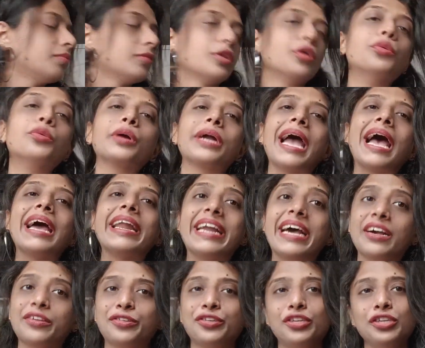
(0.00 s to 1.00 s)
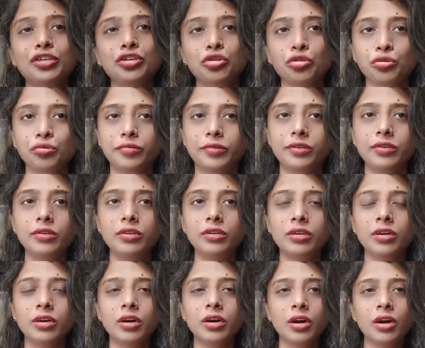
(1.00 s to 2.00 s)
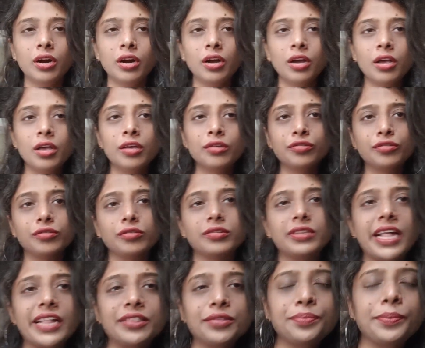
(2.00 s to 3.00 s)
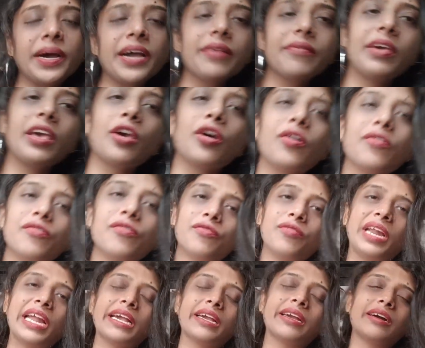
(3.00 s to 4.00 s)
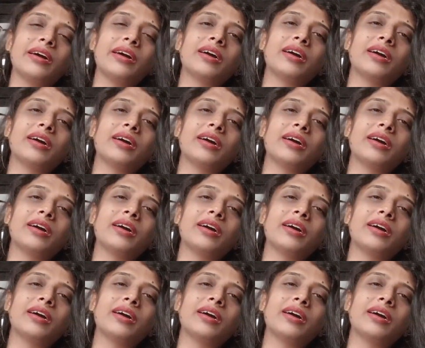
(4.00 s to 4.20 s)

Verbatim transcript: who can actually use it. So that's my way of like